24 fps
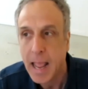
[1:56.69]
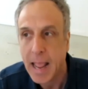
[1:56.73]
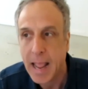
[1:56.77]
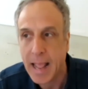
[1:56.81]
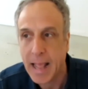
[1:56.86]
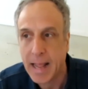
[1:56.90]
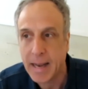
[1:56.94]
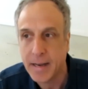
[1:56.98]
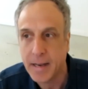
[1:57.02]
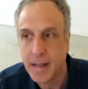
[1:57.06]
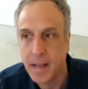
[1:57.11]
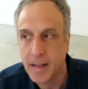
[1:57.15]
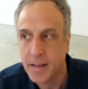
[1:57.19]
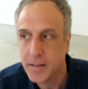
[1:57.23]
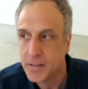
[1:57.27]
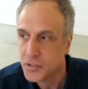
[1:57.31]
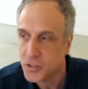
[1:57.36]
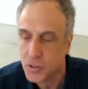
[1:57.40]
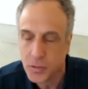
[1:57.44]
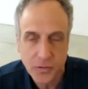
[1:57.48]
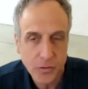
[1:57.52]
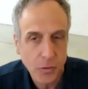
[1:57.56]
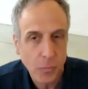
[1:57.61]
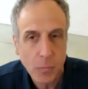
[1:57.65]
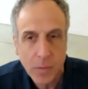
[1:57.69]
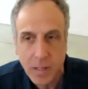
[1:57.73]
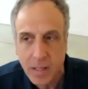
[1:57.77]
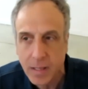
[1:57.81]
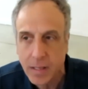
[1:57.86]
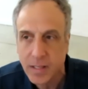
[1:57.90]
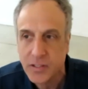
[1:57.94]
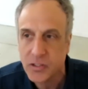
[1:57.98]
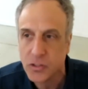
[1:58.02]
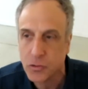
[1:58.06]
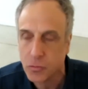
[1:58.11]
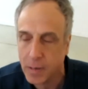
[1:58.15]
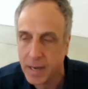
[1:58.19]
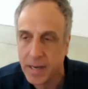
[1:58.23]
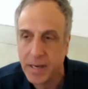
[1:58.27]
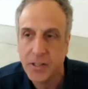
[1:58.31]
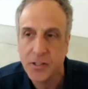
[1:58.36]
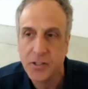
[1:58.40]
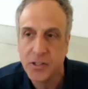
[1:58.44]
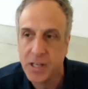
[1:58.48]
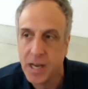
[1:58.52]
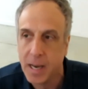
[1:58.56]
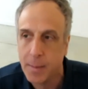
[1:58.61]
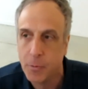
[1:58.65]
And so it's a really
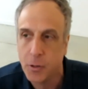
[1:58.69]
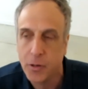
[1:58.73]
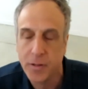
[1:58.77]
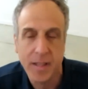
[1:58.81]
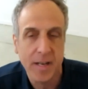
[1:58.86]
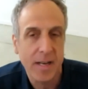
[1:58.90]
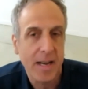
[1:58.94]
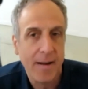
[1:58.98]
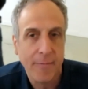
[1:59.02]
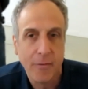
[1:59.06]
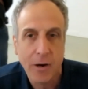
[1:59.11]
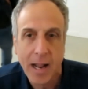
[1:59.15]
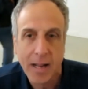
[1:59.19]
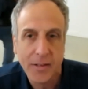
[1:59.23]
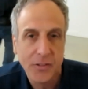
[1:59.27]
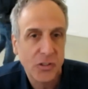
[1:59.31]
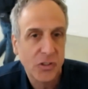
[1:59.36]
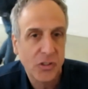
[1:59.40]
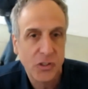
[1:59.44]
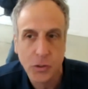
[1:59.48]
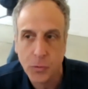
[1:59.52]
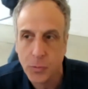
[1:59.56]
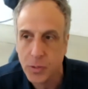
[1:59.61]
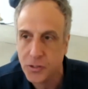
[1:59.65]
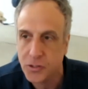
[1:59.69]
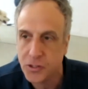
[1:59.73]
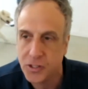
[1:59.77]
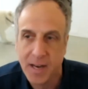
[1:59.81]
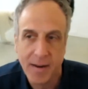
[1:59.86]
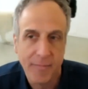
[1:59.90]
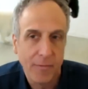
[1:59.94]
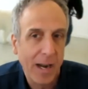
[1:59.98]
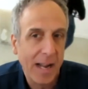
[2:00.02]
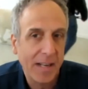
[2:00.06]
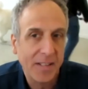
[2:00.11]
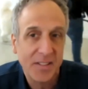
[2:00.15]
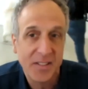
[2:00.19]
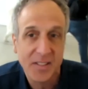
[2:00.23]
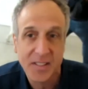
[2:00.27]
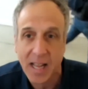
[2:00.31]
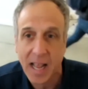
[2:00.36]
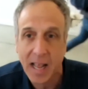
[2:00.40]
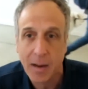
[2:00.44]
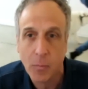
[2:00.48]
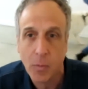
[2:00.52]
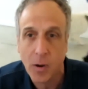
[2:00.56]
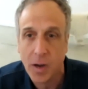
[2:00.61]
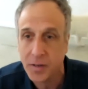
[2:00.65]
strange neighborhood that never had sewage, never had
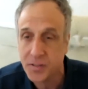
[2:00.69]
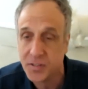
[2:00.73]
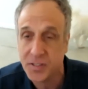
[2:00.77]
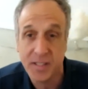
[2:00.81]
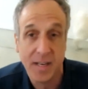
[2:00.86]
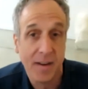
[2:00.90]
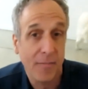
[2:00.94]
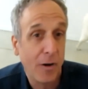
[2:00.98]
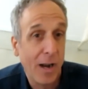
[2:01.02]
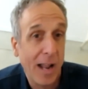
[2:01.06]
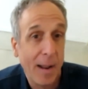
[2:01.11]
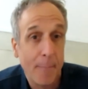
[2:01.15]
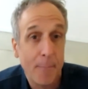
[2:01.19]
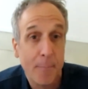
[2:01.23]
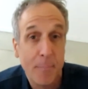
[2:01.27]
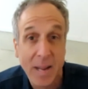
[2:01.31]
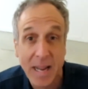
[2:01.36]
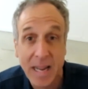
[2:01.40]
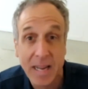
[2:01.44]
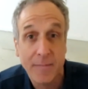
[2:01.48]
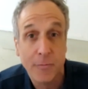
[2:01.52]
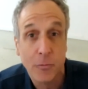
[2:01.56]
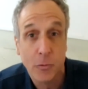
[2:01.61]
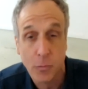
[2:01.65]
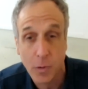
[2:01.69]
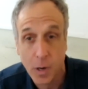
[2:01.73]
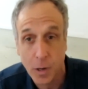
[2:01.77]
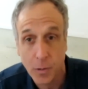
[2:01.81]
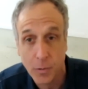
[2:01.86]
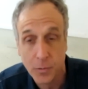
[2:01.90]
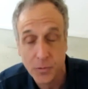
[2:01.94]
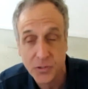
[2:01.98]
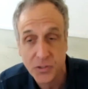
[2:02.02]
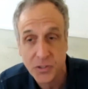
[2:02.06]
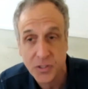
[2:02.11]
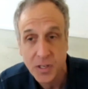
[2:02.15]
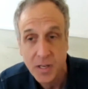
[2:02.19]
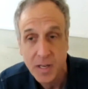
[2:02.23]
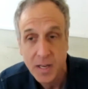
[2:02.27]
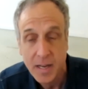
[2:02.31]
sidewalks, never had paved roads,